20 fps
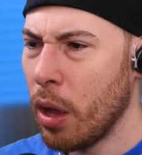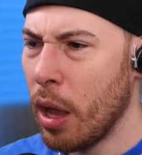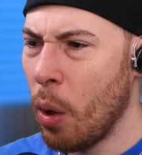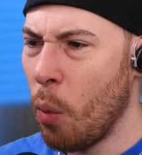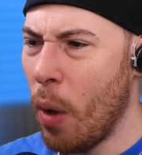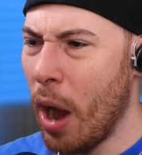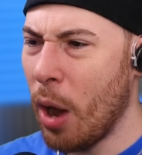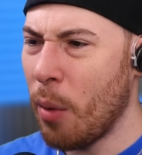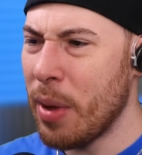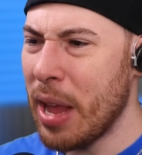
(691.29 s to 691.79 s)
And
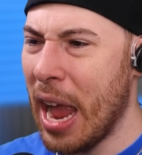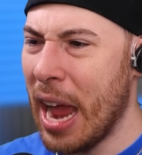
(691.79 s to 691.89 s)
why are we